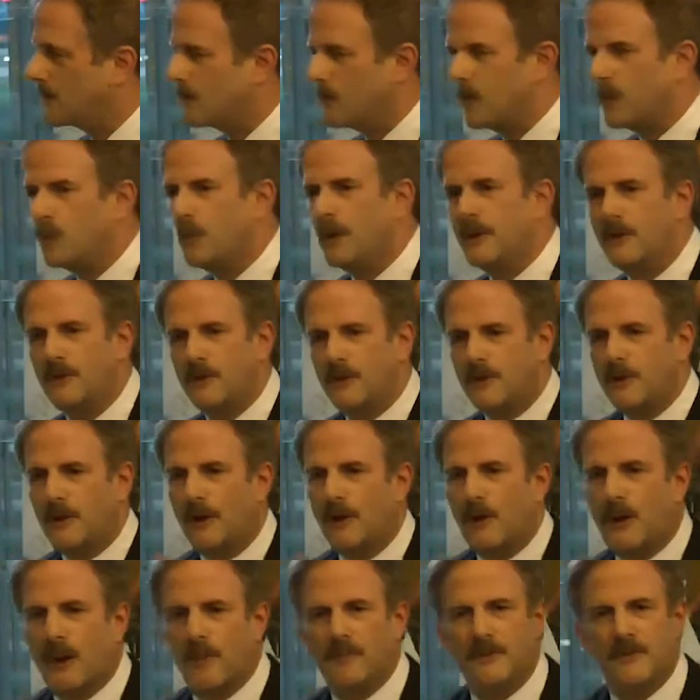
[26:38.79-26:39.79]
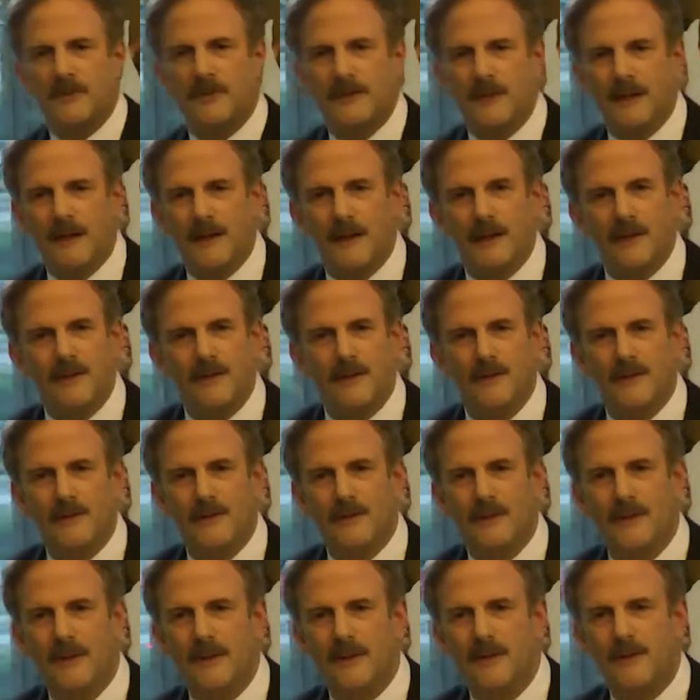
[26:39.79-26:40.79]
but when you go
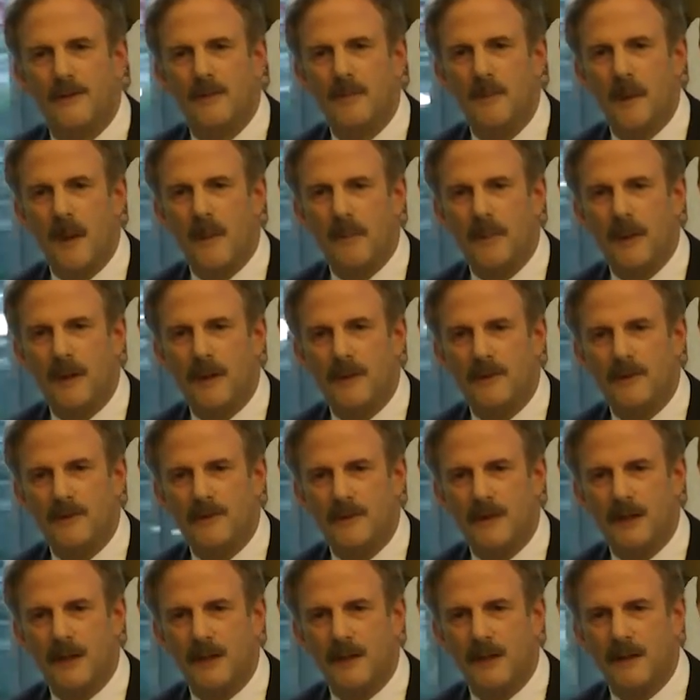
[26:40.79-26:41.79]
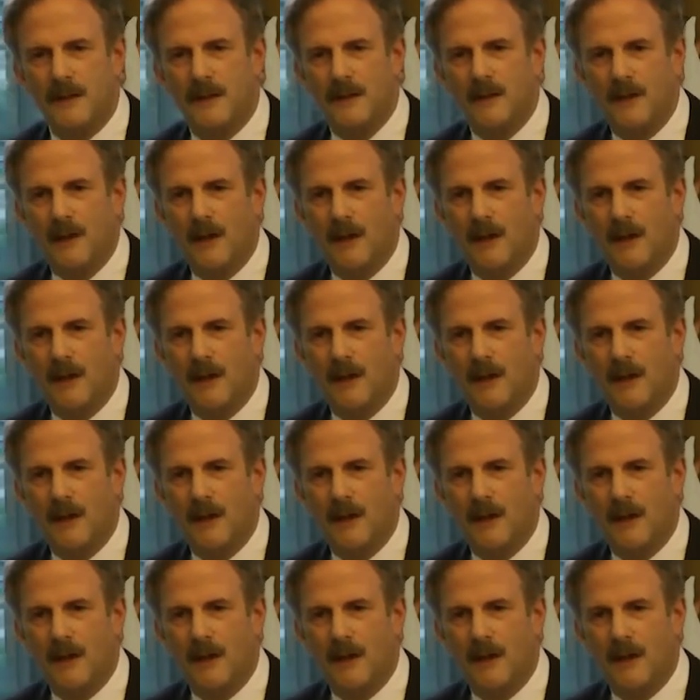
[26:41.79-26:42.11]
upstairs to MAPrc,